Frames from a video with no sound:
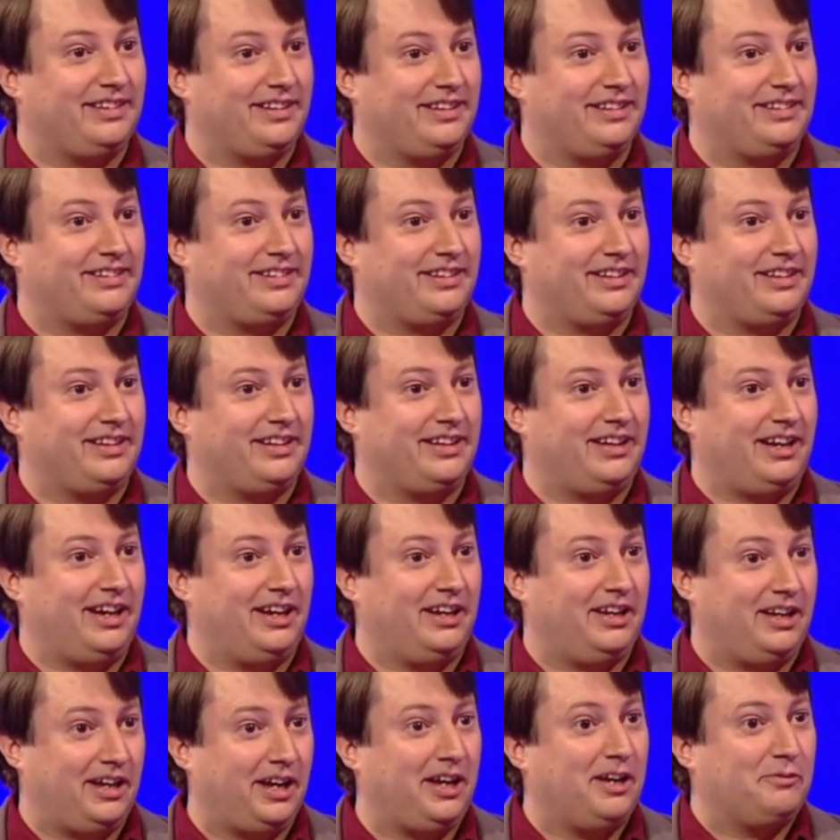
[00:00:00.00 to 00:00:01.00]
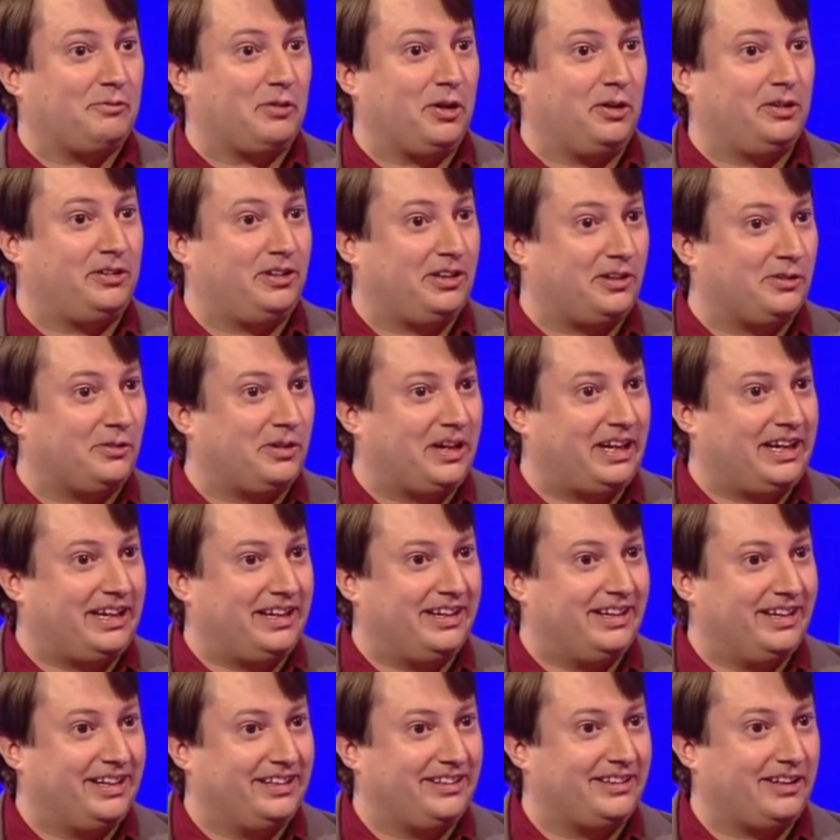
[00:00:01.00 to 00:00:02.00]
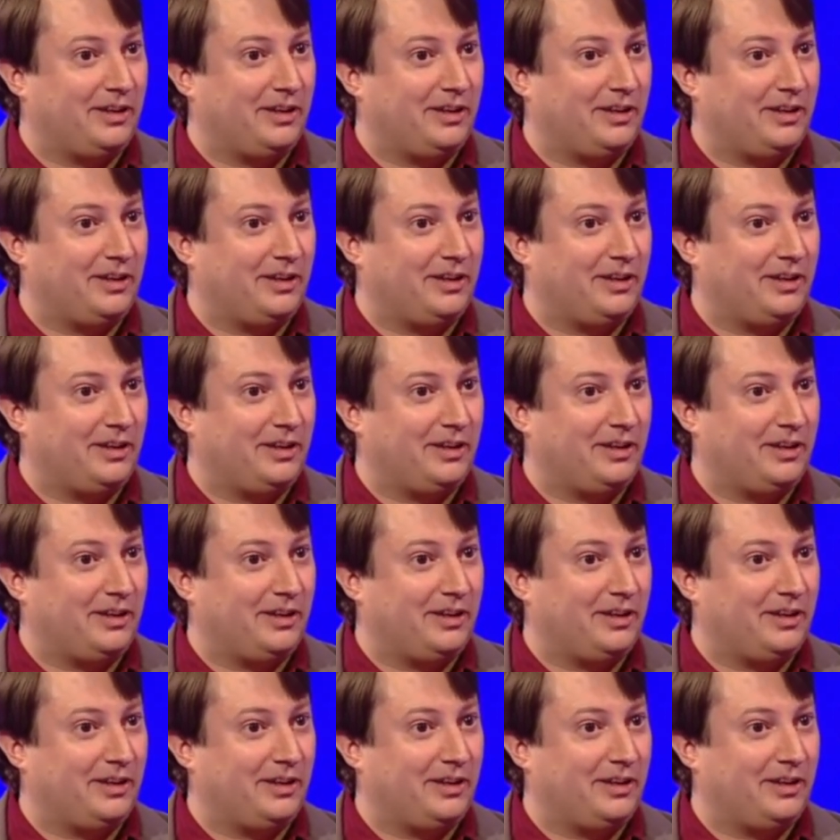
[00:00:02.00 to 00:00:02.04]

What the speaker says: that I've got a degree in